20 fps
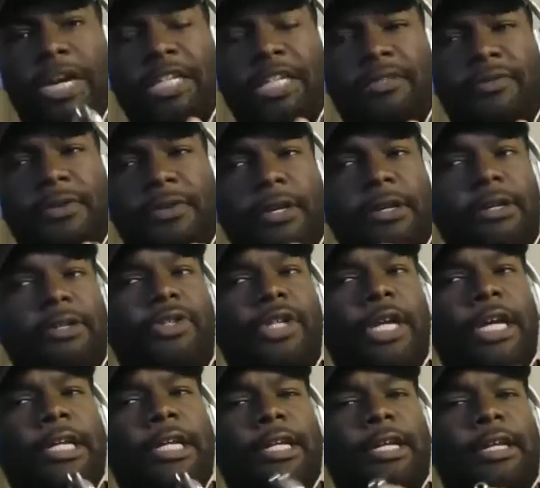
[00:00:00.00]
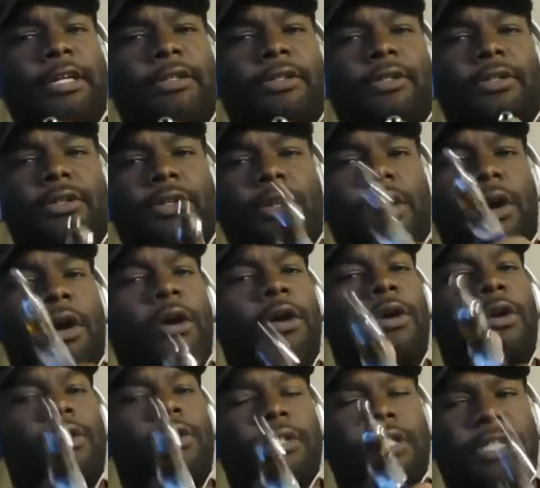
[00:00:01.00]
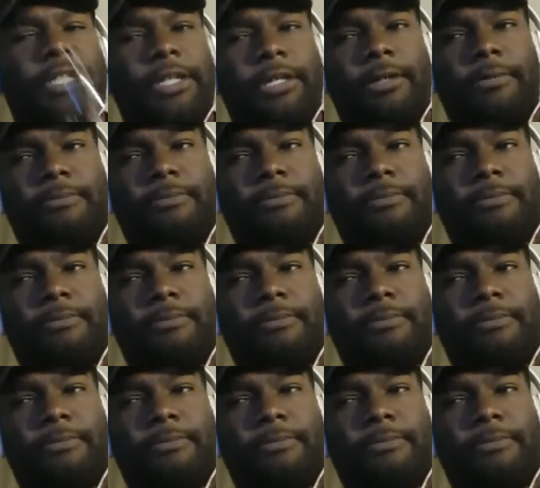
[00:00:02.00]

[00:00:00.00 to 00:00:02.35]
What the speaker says: Effect and Dragon Age are on Steam.